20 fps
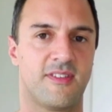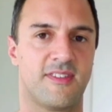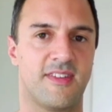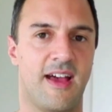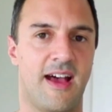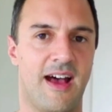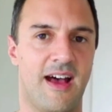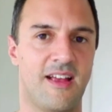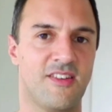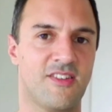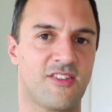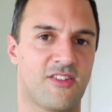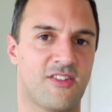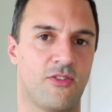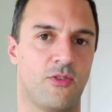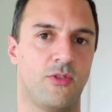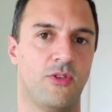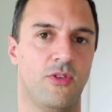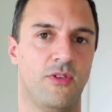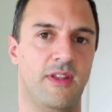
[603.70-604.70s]
tasks
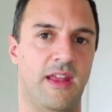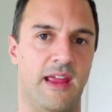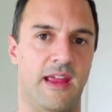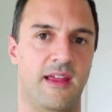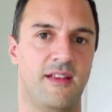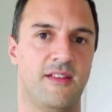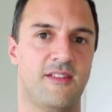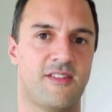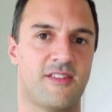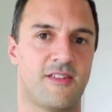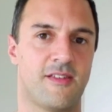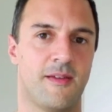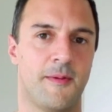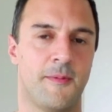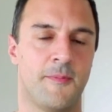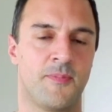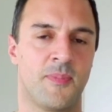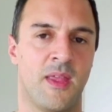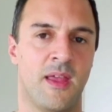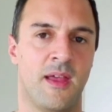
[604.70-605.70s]
or your needs,
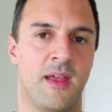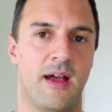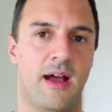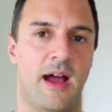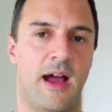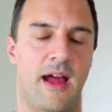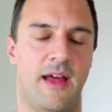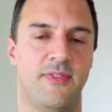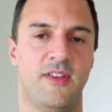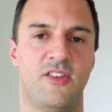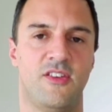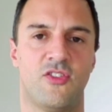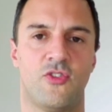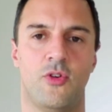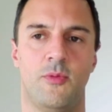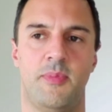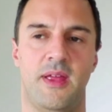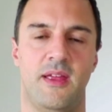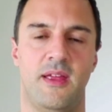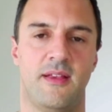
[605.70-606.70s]
and this
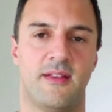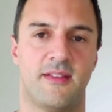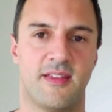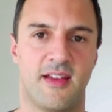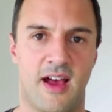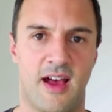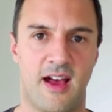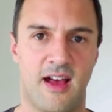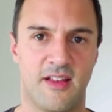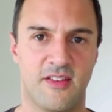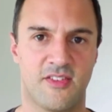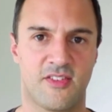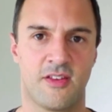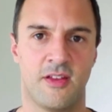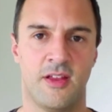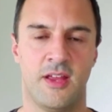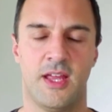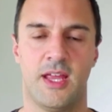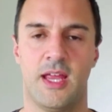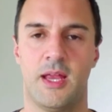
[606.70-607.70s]
could be tasks.
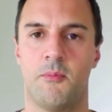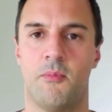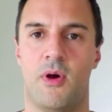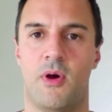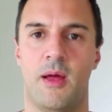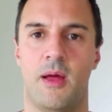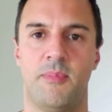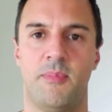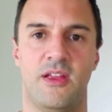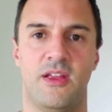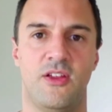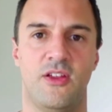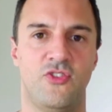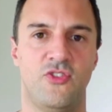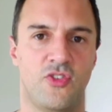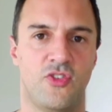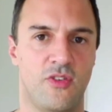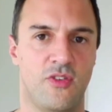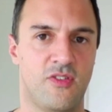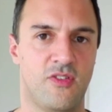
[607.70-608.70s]
It might be
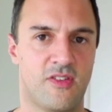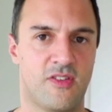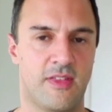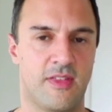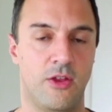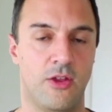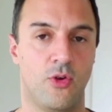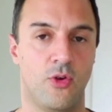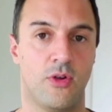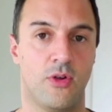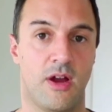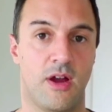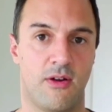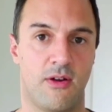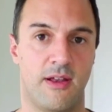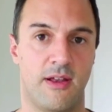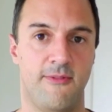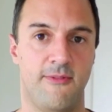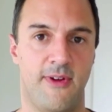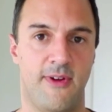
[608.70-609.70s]
issues that you're
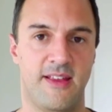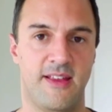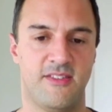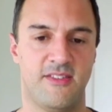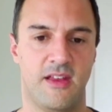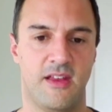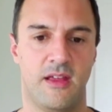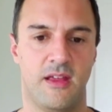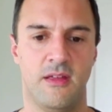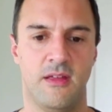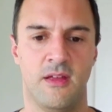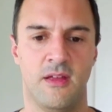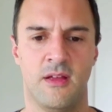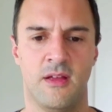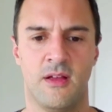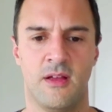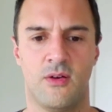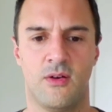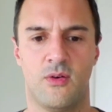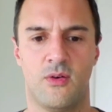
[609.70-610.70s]
currently facing,
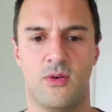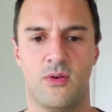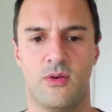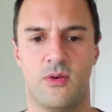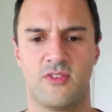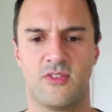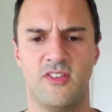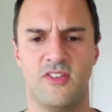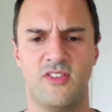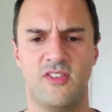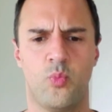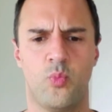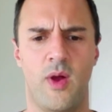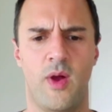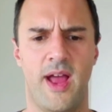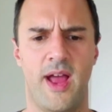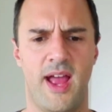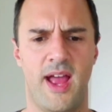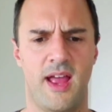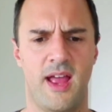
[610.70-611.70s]
or just
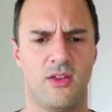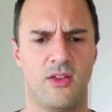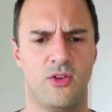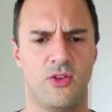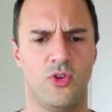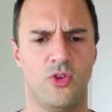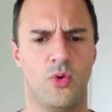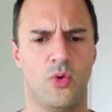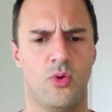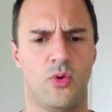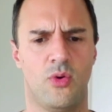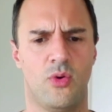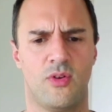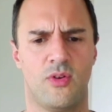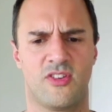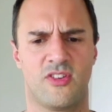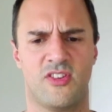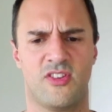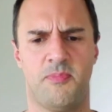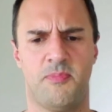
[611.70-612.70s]
where
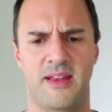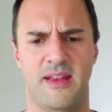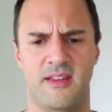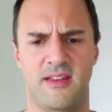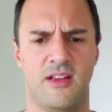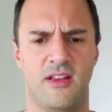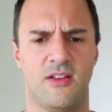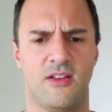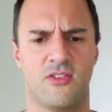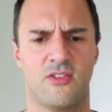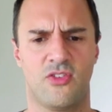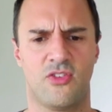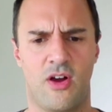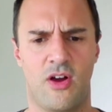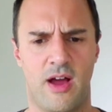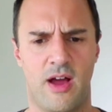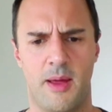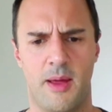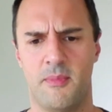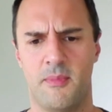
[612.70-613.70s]
you're spending
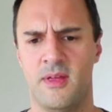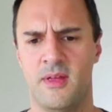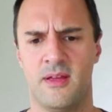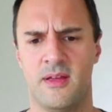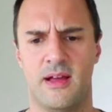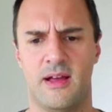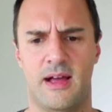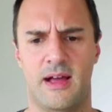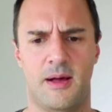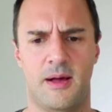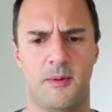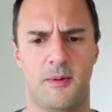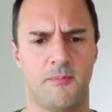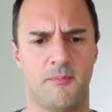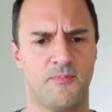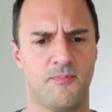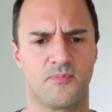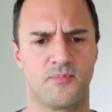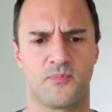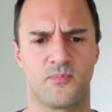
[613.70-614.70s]
time,
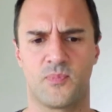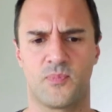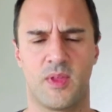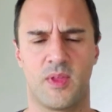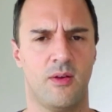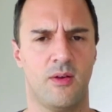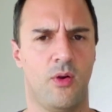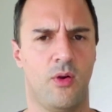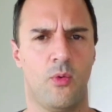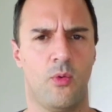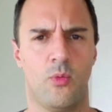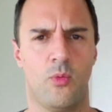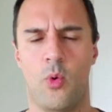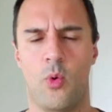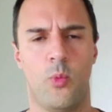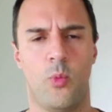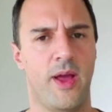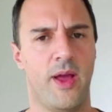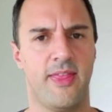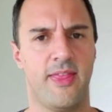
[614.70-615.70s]

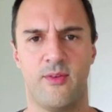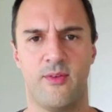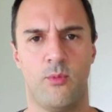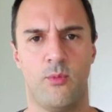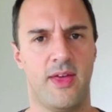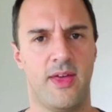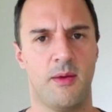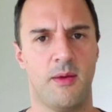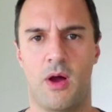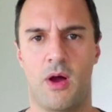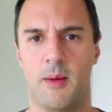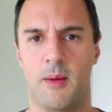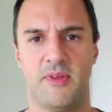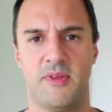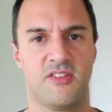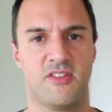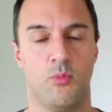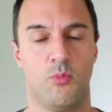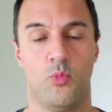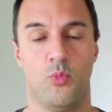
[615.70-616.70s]
or where there might be
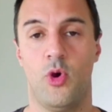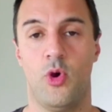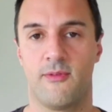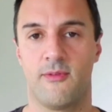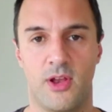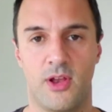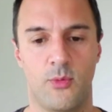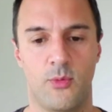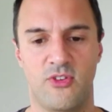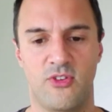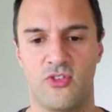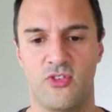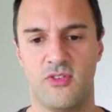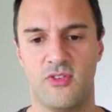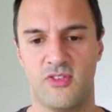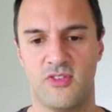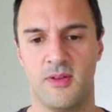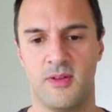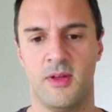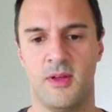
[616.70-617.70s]
some workflow
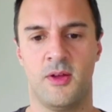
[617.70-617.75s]
issues,